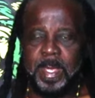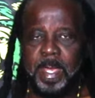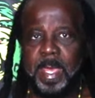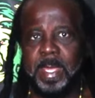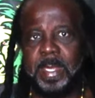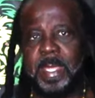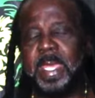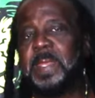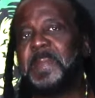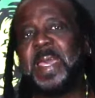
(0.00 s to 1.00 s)
And
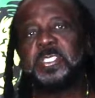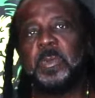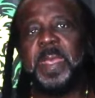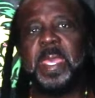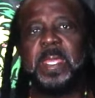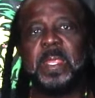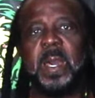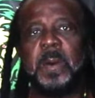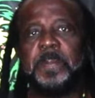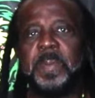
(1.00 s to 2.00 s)
in my Jamaican
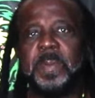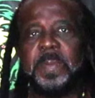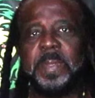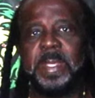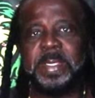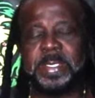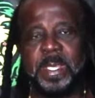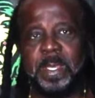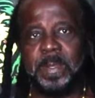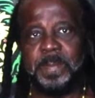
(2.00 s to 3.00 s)
cup, it's
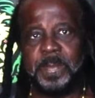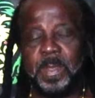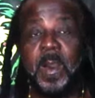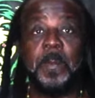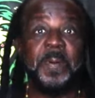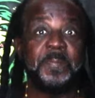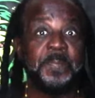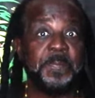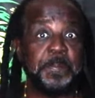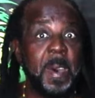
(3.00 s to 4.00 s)
a cup of
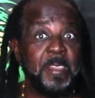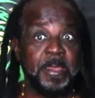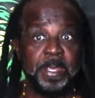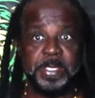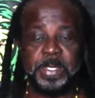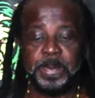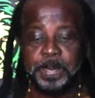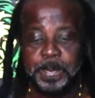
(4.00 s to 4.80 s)
porridge.